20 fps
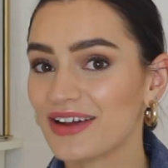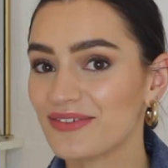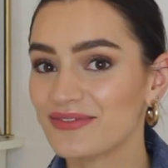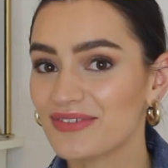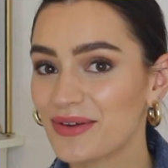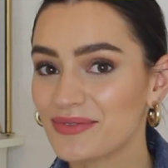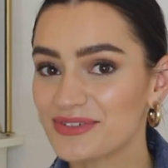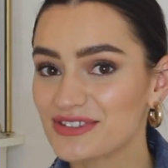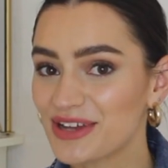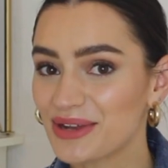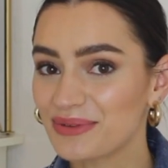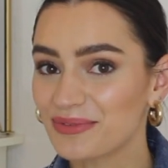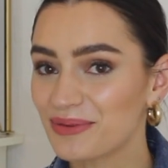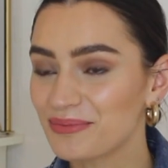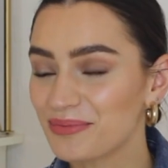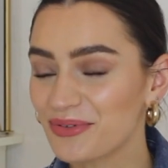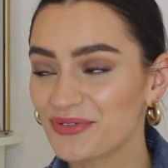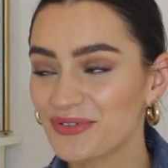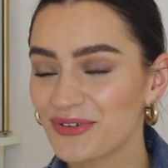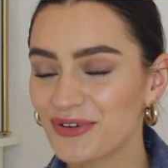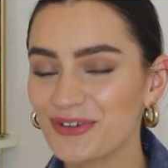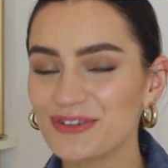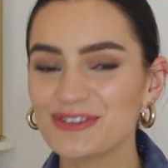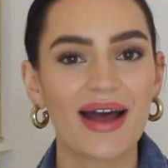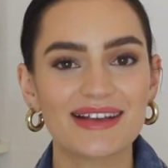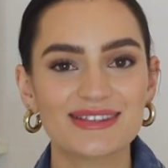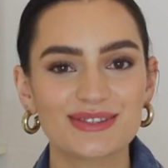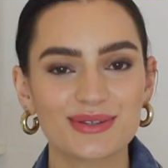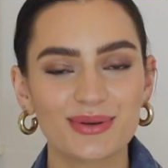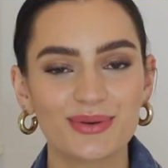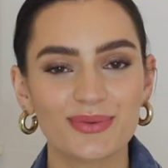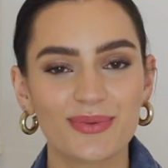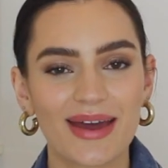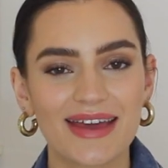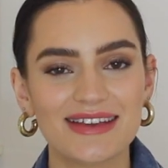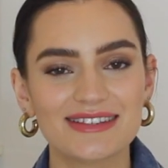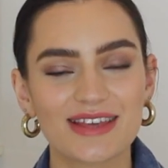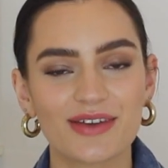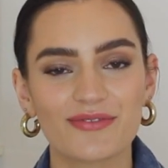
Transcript: I've never done one before. As always,